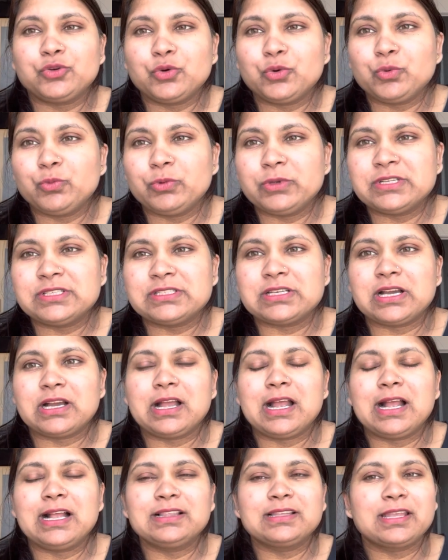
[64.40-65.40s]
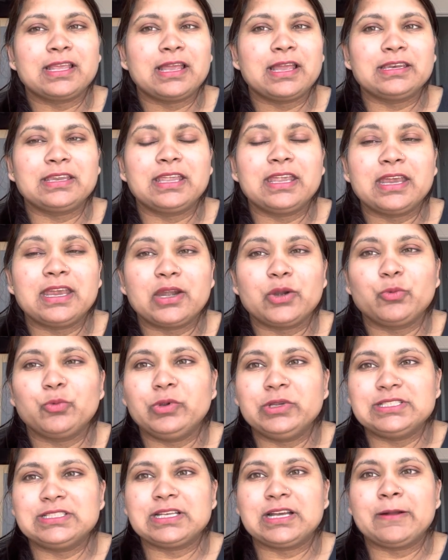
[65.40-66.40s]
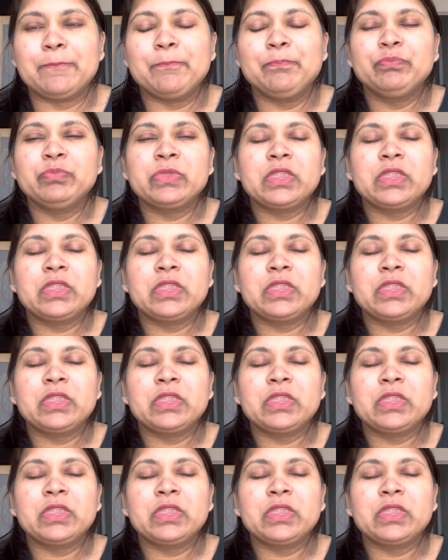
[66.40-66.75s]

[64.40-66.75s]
two visa, health and care visa,